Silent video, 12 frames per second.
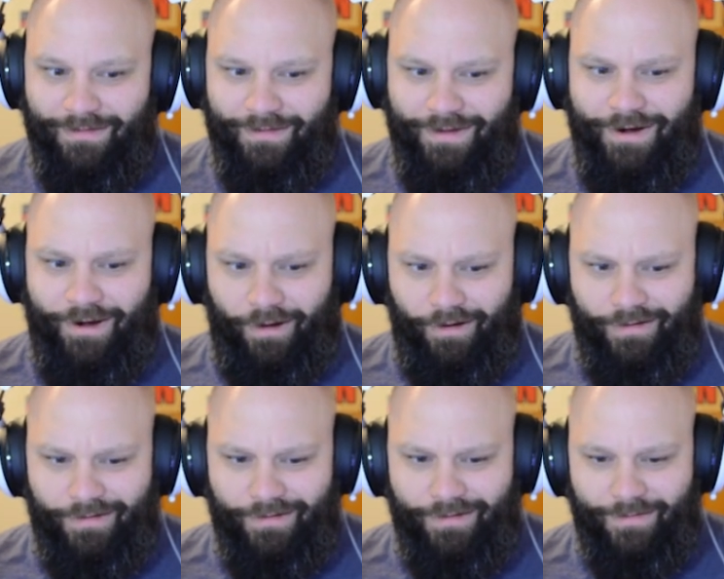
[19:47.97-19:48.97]
Here.
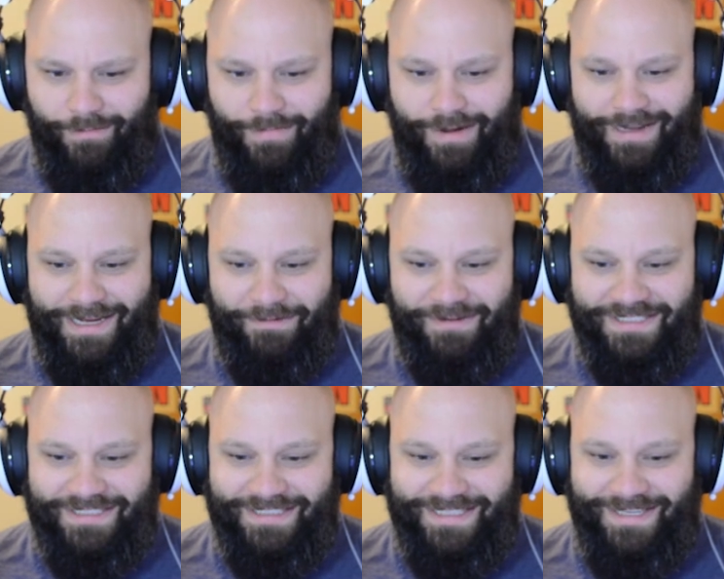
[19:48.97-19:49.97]
Monika
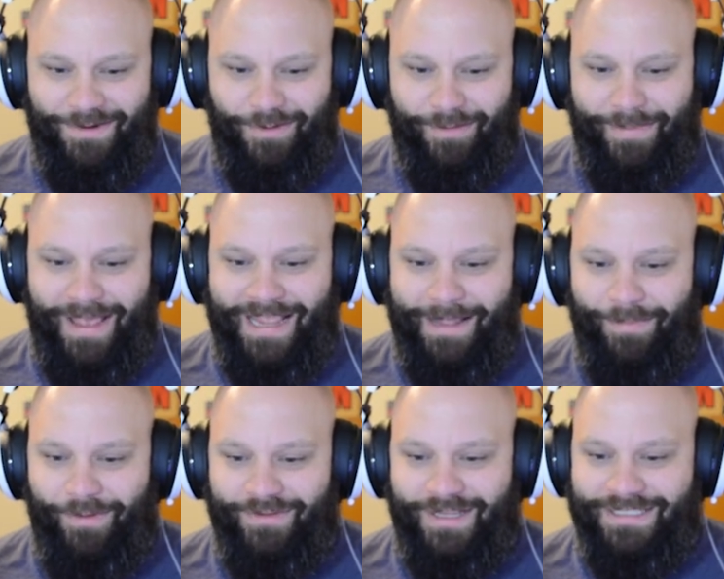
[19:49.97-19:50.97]
reaches into her bag and
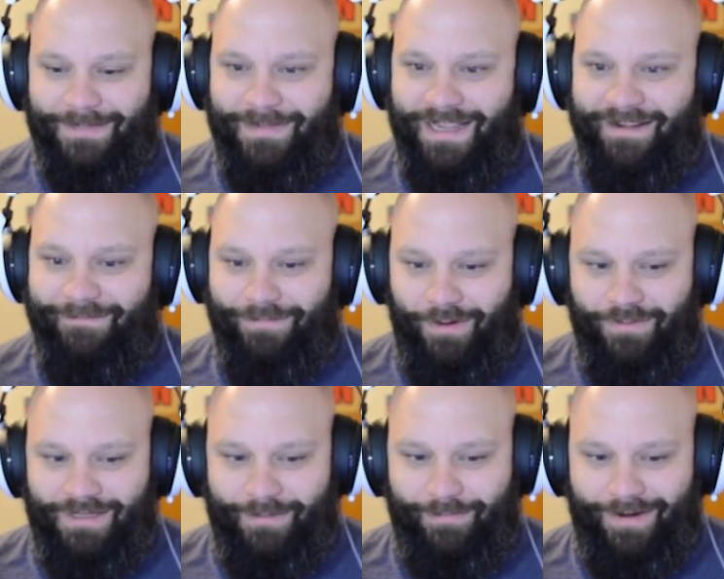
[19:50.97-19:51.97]
pulls out some kind of
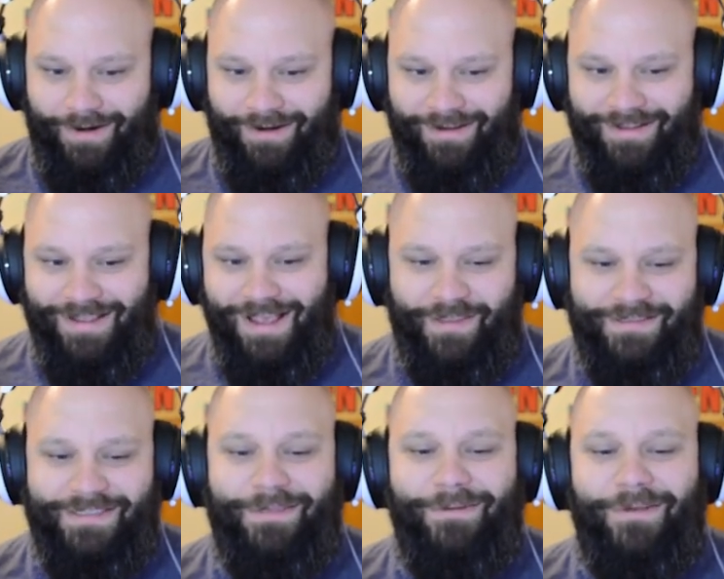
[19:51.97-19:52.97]
protein bar.
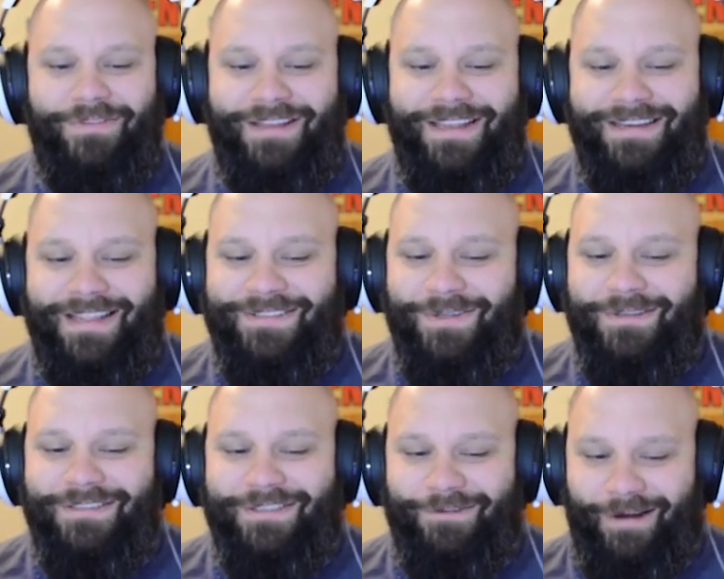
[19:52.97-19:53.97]
She throws it in
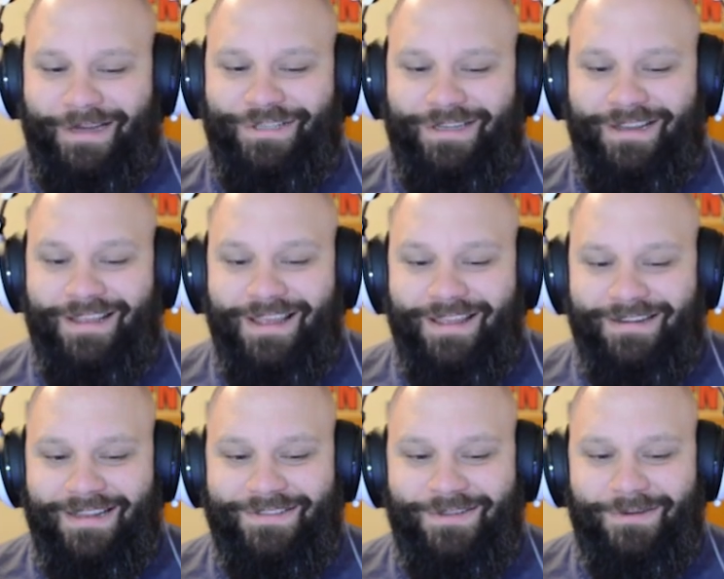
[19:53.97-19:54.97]
Natsuki's direction.
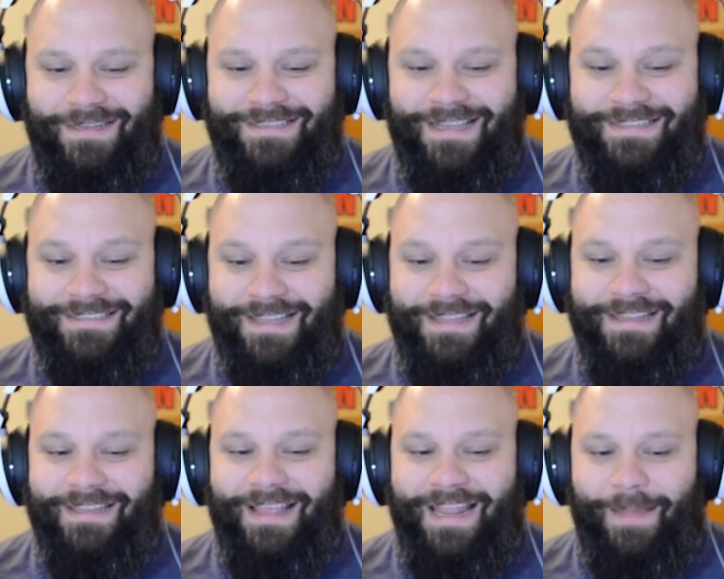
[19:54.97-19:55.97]
Natsuki's eyes
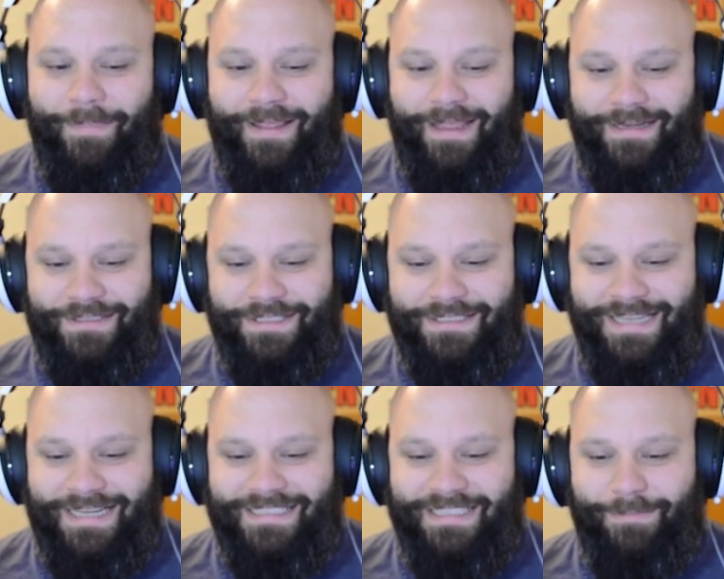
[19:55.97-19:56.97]
suddenly light up again. She
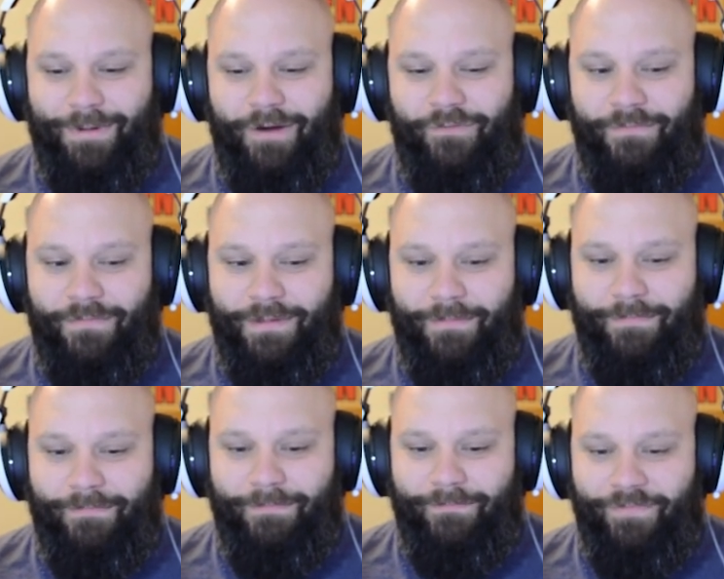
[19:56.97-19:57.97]
snatches the bar from the
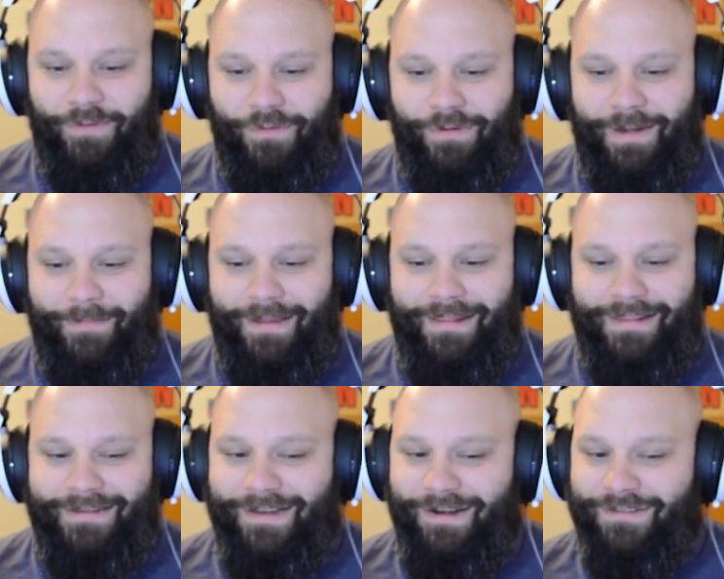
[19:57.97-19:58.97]
floor and
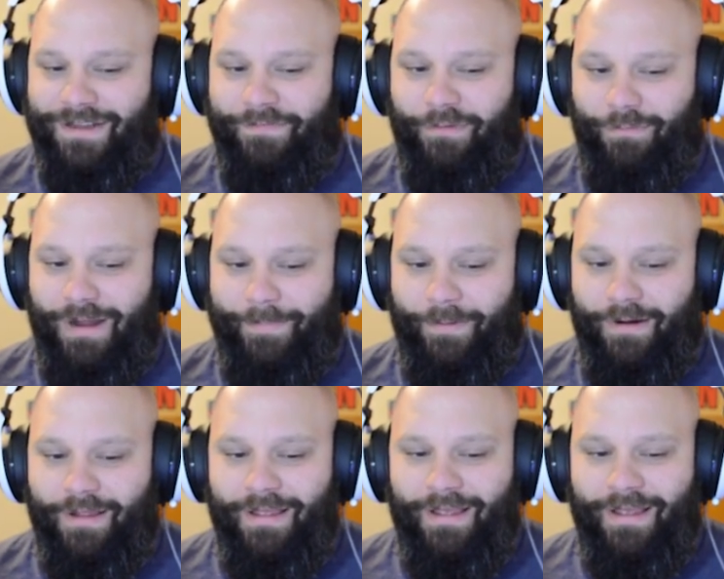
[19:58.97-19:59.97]
immediately tears off the
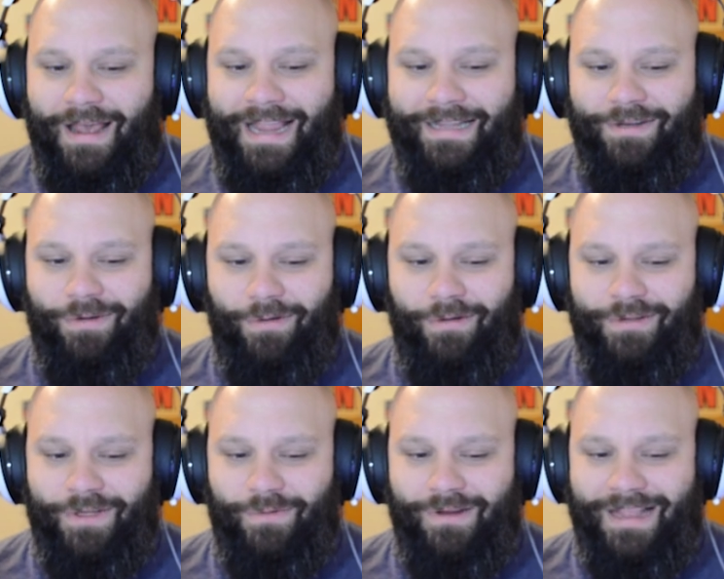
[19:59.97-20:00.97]
wrapper. I
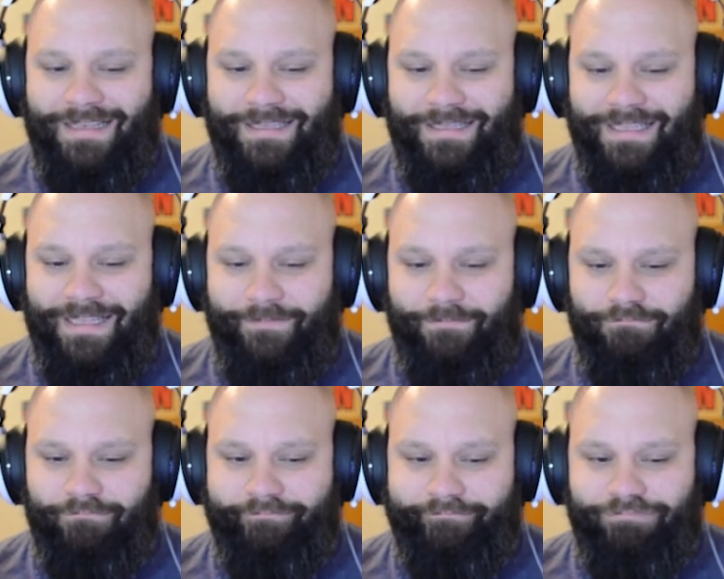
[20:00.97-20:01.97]
told you not to give...
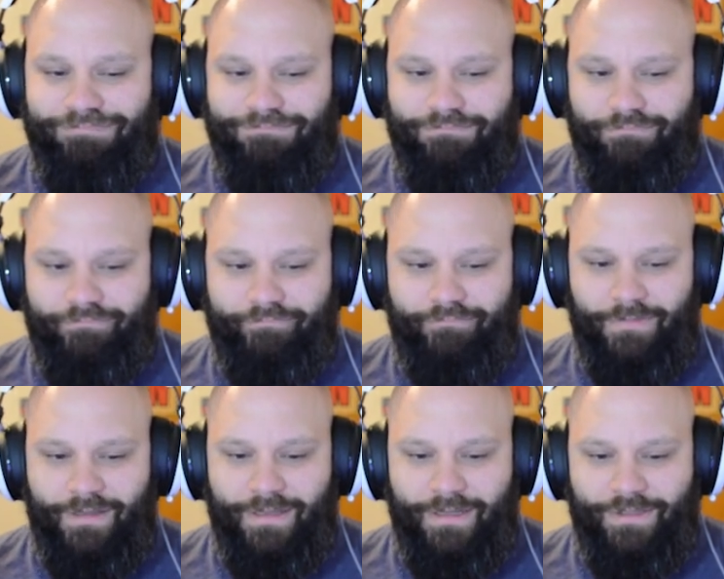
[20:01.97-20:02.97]

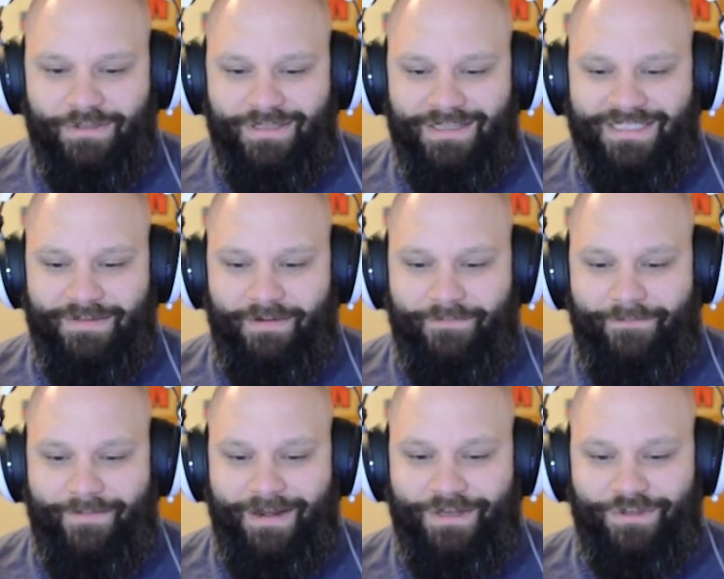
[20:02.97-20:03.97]
She doesn't even
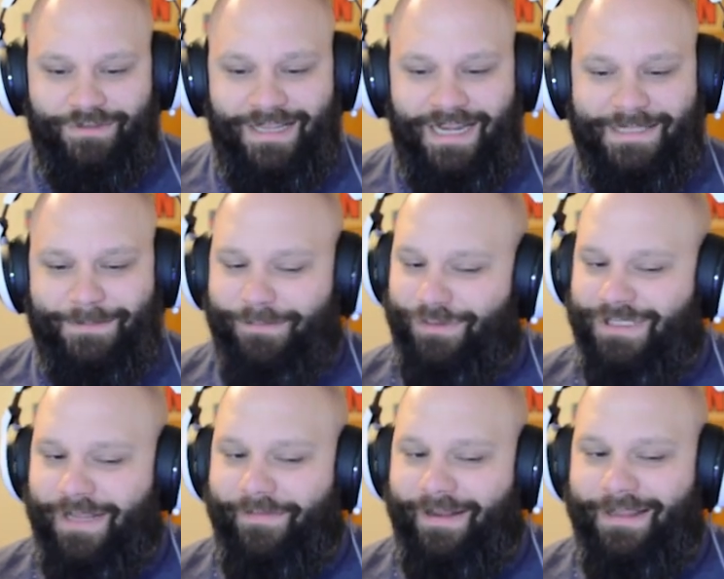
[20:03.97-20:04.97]
finish her sentence before
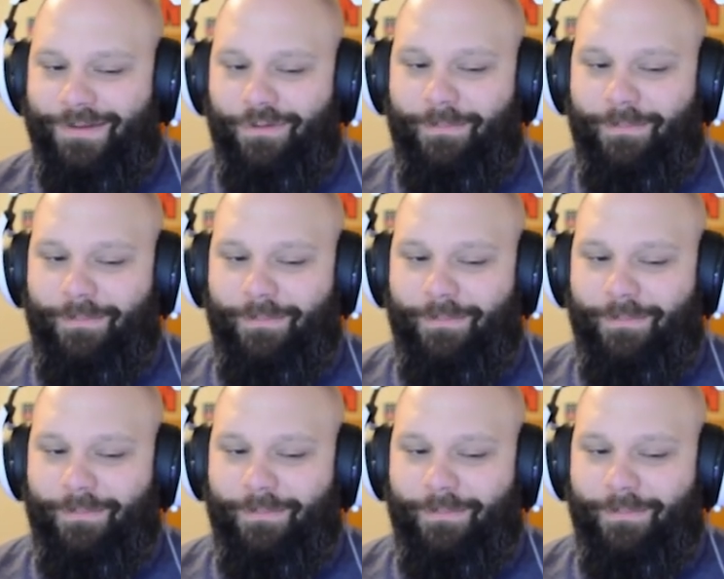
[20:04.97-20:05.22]
stuffing it into